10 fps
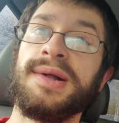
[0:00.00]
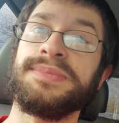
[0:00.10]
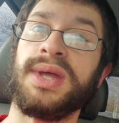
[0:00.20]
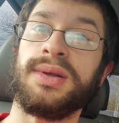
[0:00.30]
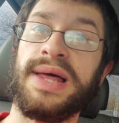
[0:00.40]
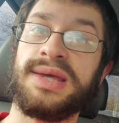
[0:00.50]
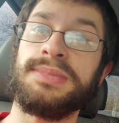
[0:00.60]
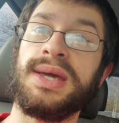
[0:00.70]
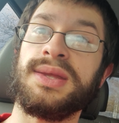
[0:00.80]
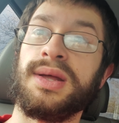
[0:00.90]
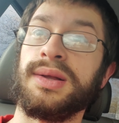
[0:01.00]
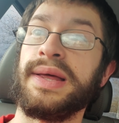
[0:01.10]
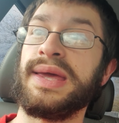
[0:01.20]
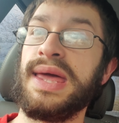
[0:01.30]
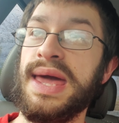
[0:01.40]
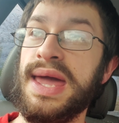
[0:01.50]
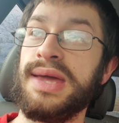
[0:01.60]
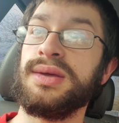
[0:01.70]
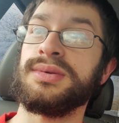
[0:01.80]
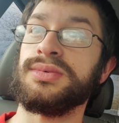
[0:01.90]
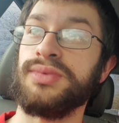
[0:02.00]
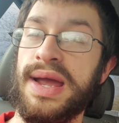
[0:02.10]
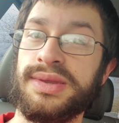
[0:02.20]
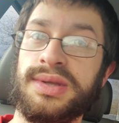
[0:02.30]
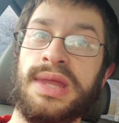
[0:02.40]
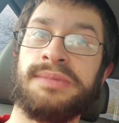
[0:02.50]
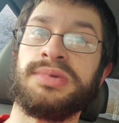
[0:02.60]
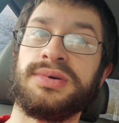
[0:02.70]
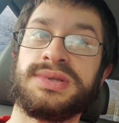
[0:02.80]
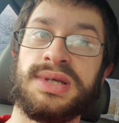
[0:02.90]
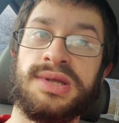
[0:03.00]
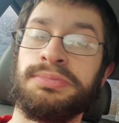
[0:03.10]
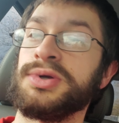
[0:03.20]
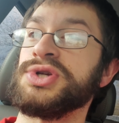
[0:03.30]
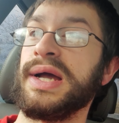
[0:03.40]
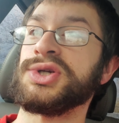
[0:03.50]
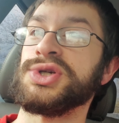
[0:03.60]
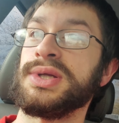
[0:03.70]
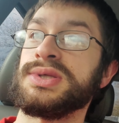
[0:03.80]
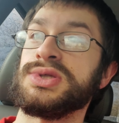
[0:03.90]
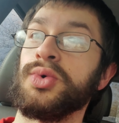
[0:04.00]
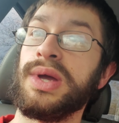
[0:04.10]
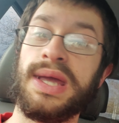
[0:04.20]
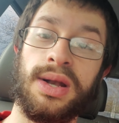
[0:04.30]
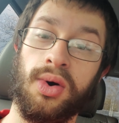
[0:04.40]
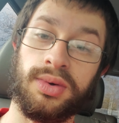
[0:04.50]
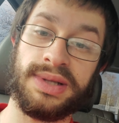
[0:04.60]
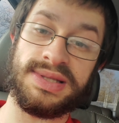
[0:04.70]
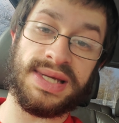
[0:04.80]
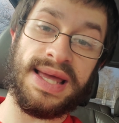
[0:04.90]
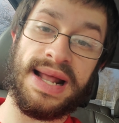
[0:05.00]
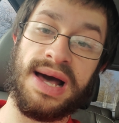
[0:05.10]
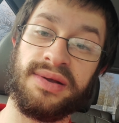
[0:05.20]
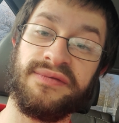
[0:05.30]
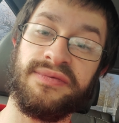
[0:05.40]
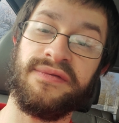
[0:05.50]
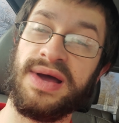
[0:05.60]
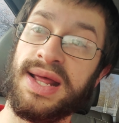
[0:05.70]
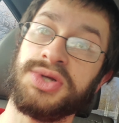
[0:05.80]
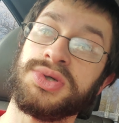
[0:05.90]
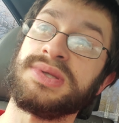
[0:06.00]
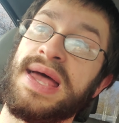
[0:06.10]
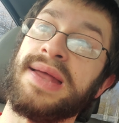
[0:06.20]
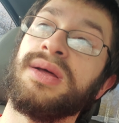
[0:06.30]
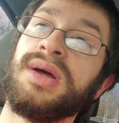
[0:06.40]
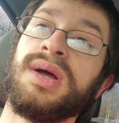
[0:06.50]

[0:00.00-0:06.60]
that are like me, that are like, hey, ran the numbers, did the projections, doing it only to get out of financial debt